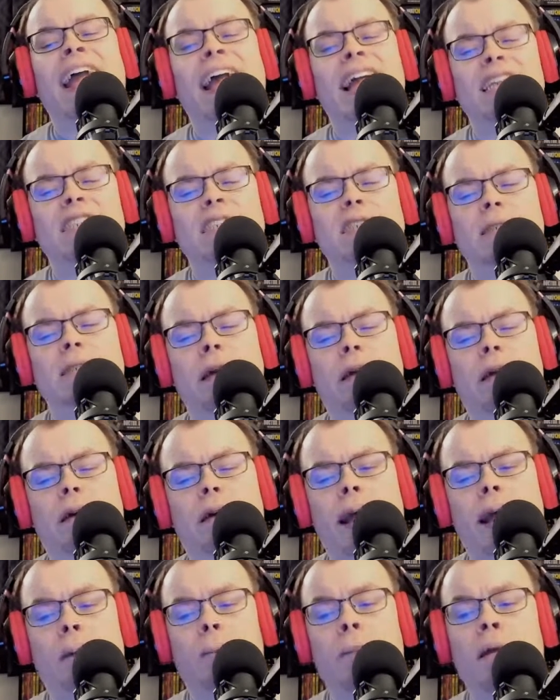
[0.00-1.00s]

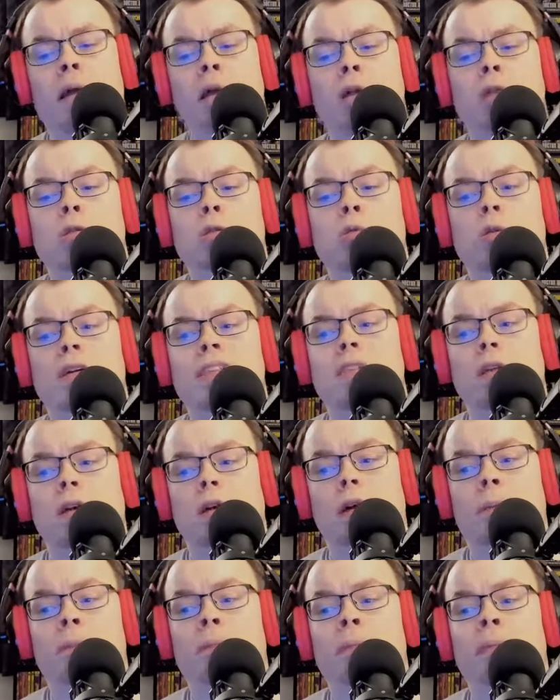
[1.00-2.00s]
Instagram,
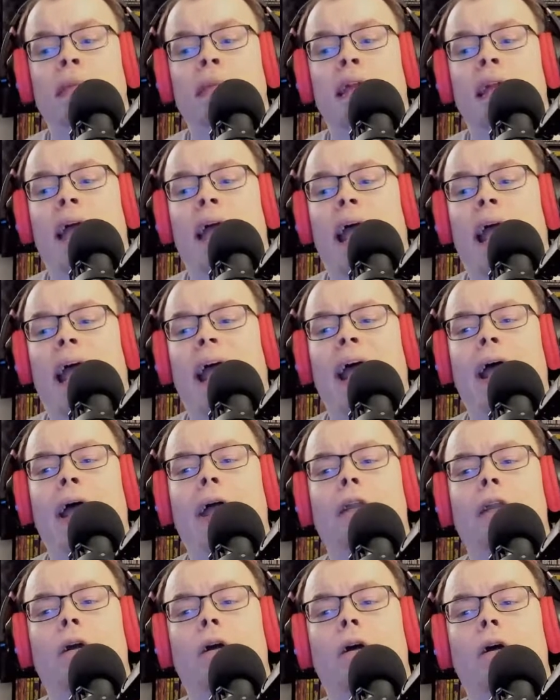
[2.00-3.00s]
Twitter,
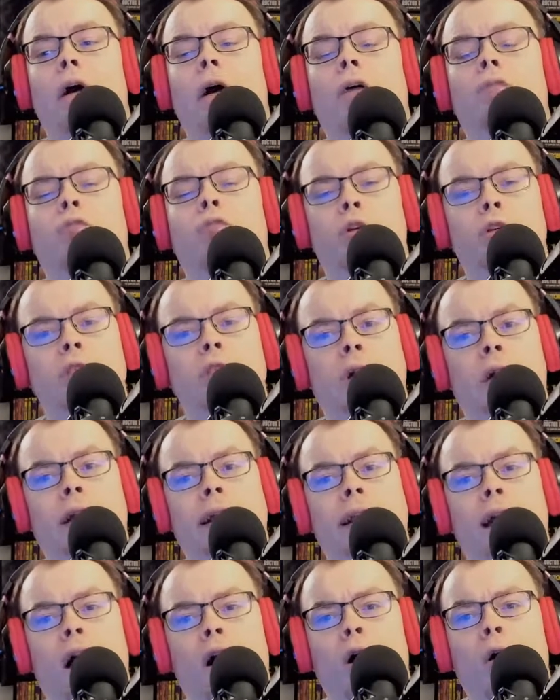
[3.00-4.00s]
and of course, you
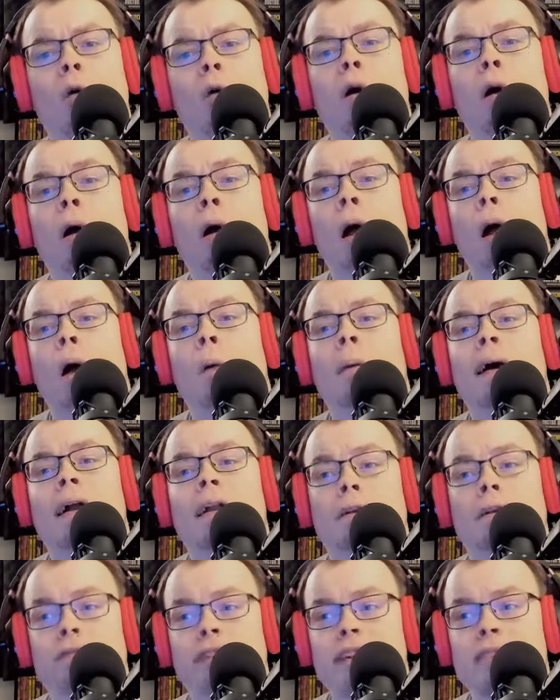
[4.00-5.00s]
already know about
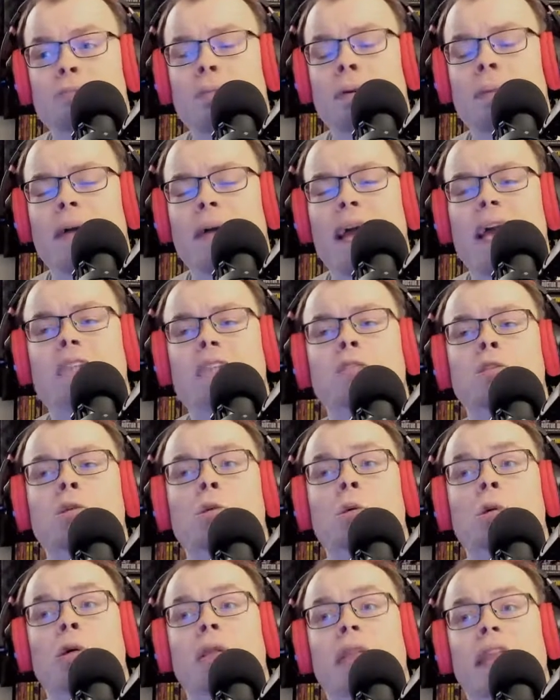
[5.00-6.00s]
our Facebook page
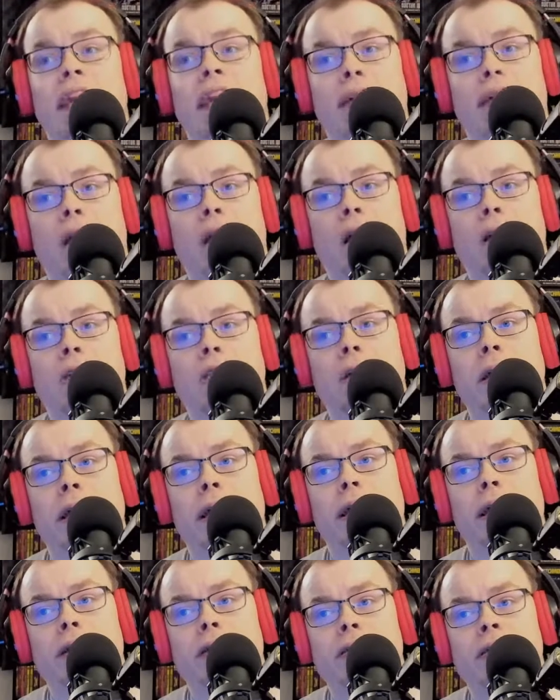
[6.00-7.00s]
that you can also
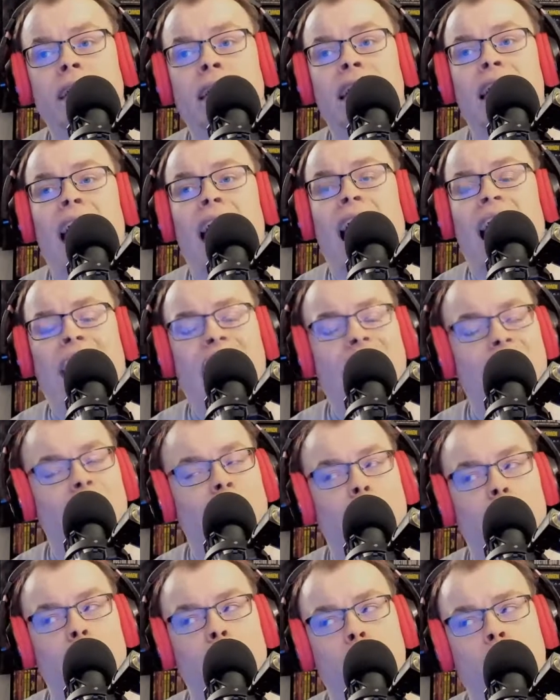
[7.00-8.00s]
use as
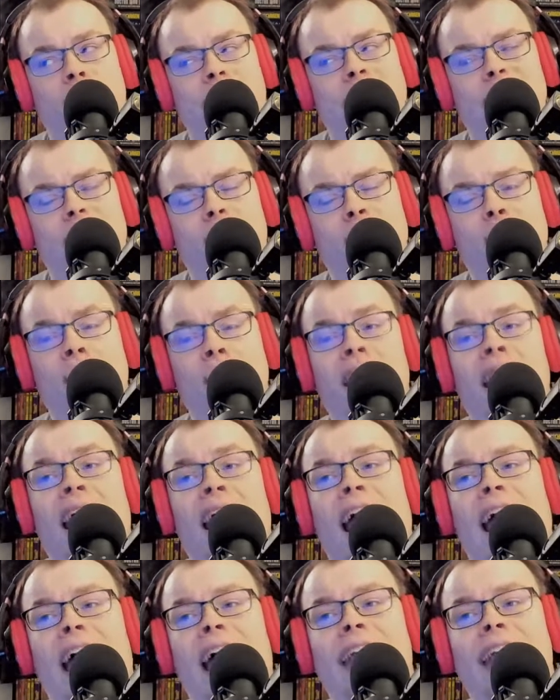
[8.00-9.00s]
social media.
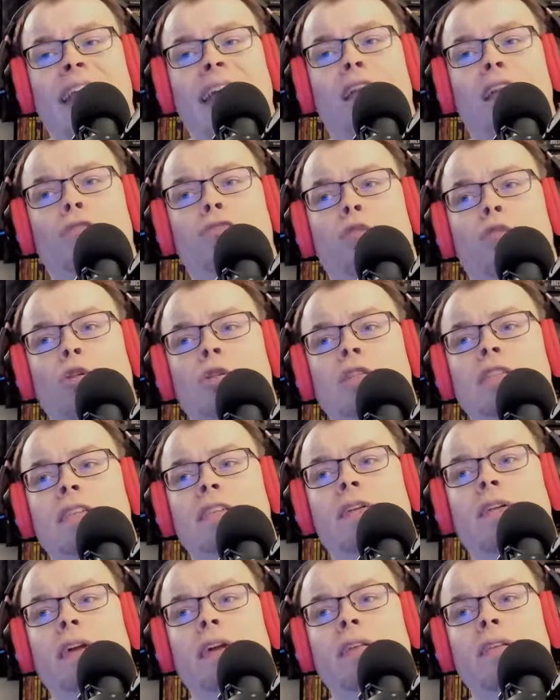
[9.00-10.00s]
And then, of course,
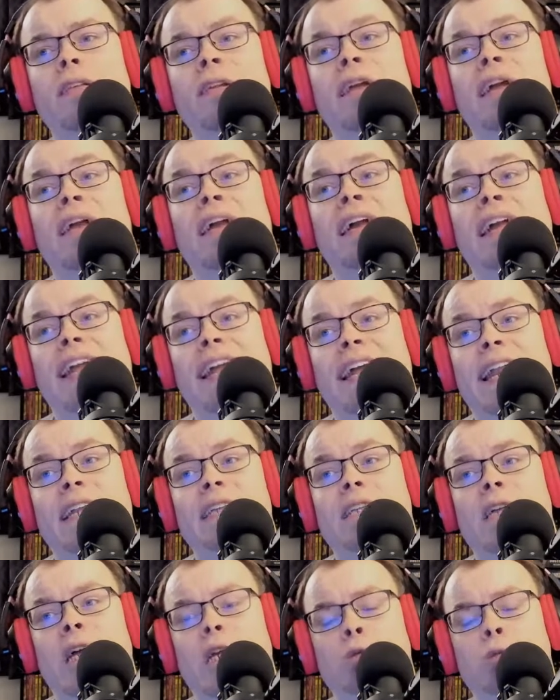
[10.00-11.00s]
you can get
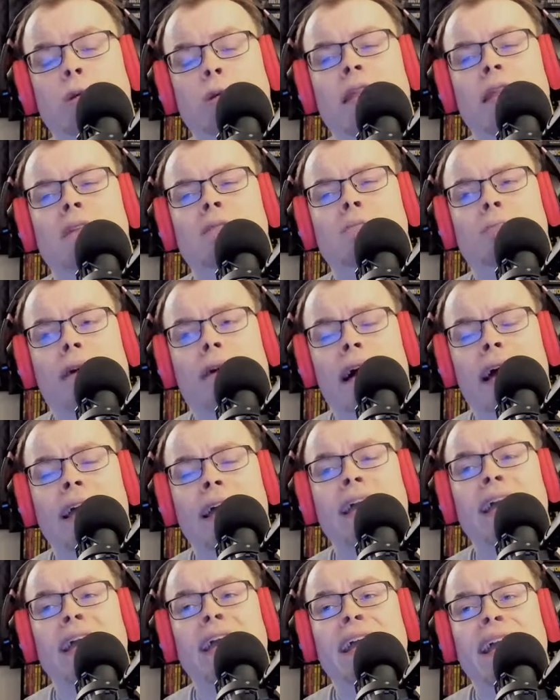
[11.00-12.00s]
in touch with us
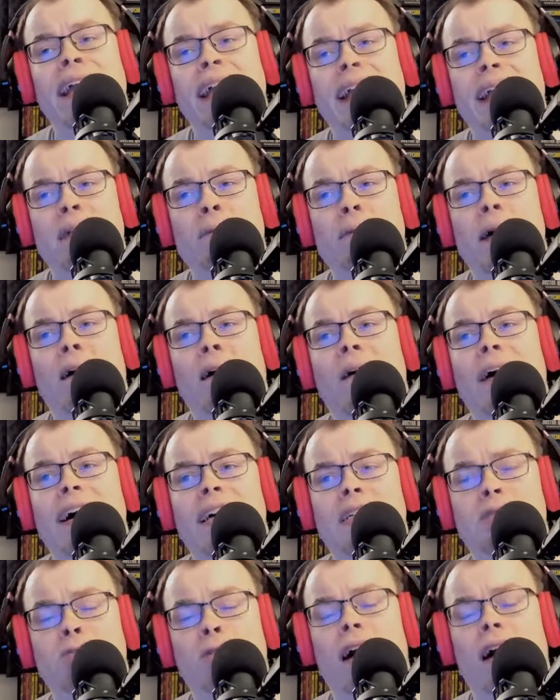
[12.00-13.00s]
by email
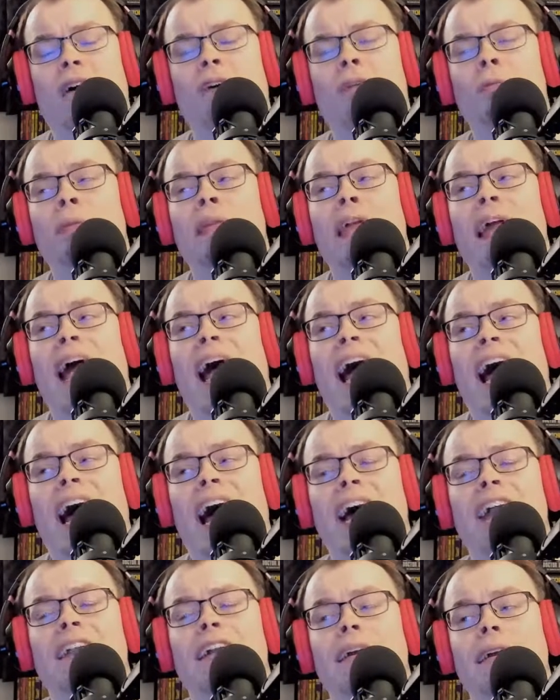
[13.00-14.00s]
as well
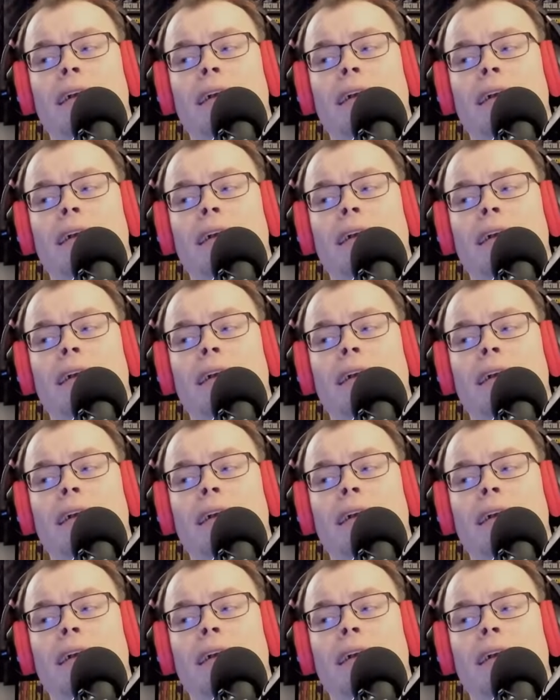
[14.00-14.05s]
at